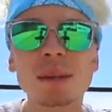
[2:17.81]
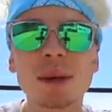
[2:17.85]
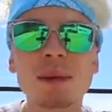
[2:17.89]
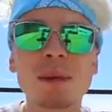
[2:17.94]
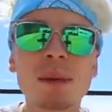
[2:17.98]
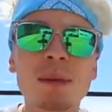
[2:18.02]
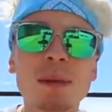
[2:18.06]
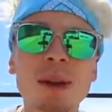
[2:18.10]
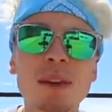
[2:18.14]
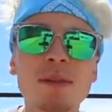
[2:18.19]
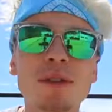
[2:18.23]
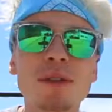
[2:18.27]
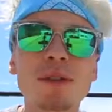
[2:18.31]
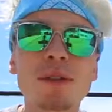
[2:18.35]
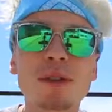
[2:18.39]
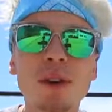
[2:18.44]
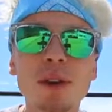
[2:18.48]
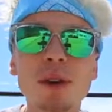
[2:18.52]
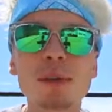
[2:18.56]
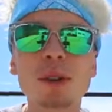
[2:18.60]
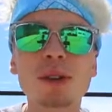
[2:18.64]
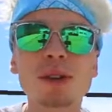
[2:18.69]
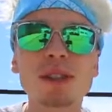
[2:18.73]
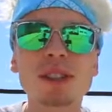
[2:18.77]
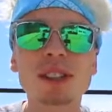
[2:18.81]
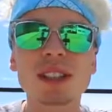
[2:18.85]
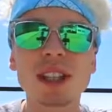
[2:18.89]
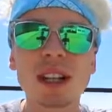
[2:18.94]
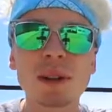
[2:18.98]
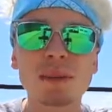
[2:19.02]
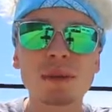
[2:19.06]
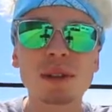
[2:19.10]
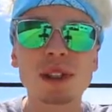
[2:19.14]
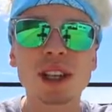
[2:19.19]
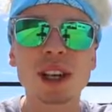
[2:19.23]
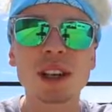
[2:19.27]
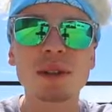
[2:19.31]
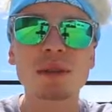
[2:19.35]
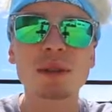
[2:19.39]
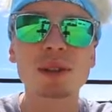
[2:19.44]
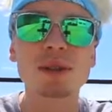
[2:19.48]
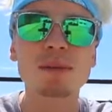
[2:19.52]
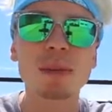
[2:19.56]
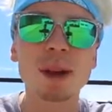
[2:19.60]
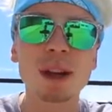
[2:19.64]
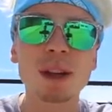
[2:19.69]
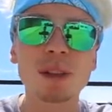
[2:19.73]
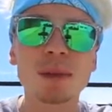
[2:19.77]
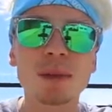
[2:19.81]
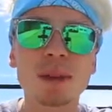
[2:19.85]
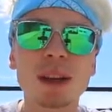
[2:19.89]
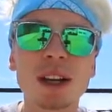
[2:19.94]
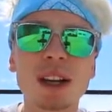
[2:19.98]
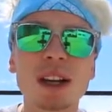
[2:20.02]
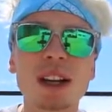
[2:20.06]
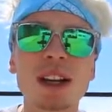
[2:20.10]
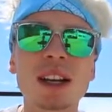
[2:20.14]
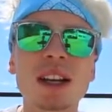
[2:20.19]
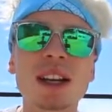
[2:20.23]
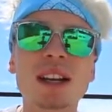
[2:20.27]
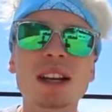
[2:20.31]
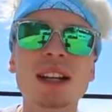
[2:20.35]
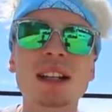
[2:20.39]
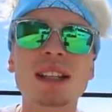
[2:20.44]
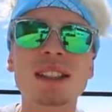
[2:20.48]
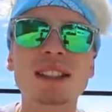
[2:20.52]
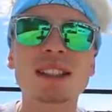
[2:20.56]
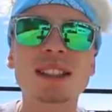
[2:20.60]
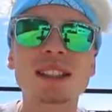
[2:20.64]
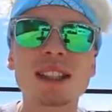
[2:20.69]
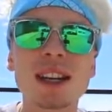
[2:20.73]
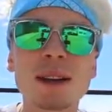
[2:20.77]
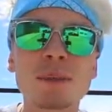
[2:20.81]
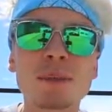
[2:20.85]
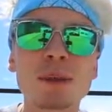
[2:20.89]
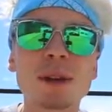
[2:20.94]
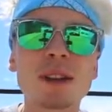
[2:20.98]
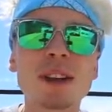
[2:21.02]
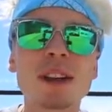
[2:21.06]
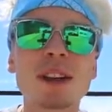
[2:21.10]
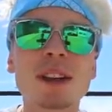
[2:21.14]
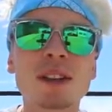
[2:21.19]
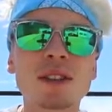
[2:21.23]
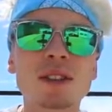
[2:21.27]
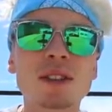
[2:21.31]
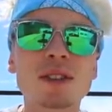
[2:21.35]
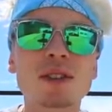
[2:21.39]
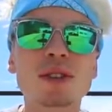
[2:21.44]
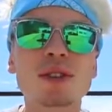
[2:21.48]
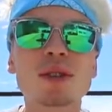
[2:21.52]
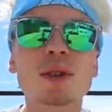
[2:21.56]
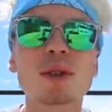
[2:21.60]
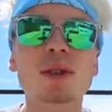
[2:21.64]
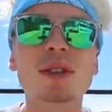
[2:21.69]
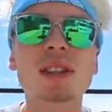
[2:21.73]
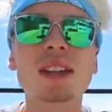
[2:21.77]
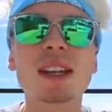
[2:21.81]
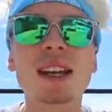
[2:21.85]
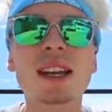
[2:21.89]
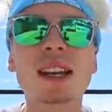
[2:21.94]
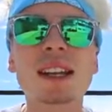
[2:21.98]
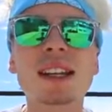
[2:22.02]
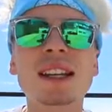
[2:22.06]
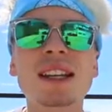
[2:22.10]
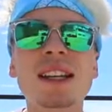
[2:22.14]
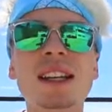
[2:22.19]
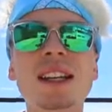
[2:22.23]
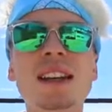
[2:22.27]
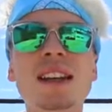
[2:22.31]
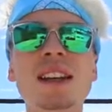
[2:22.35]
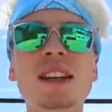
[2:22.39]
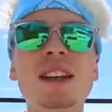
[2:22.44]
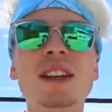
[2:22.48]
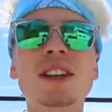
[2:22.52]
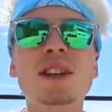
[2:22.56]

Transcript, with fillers: Blah blah blah. If you follow me on Snapchat, which by the way is Seb underscore Delanney,